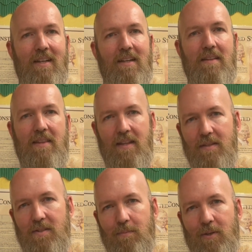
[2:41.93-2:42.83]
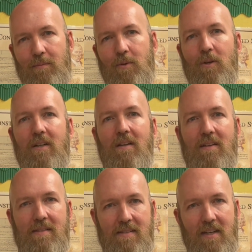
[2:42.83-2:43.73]
Then the Supreme Court,
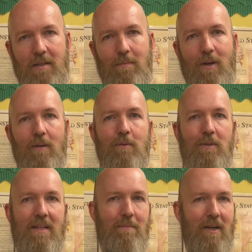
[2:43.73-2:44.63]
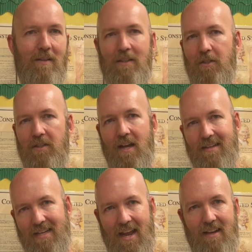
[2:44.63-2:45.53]
on the second part, ruled that Maryland could
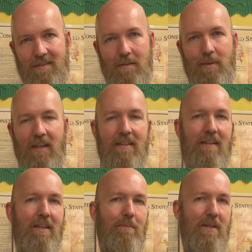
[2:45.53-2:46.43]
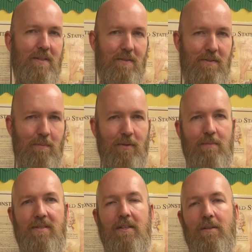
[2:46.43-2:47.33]
not tax the bank because the
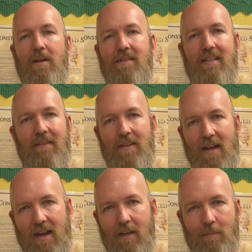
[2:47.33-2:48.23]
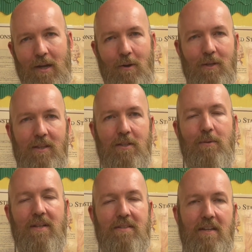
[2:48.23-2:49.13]
supremacy clause gave the higher power to the
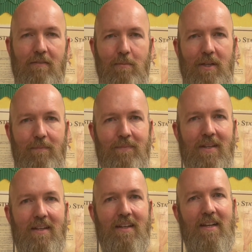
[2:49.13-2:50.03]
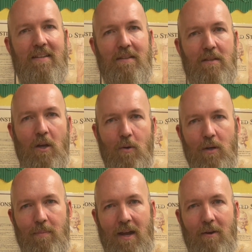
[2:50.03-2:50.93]
U.S. government, and the
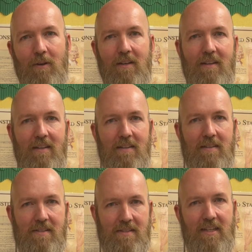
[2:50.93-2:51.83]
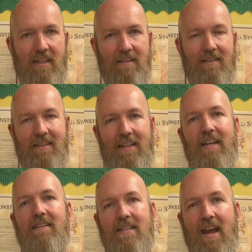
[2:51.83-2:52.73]
lower power, the state,
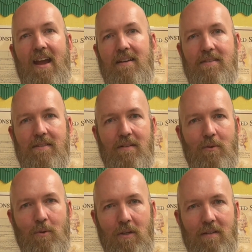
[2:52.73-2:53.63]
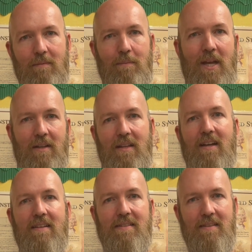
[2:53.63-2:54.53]
can't tax or
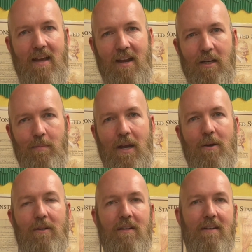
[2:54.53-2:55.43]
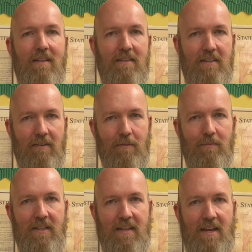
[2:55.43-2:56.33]
penalize the higher power, the
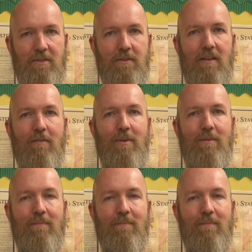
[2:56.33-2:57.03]
government, the national government.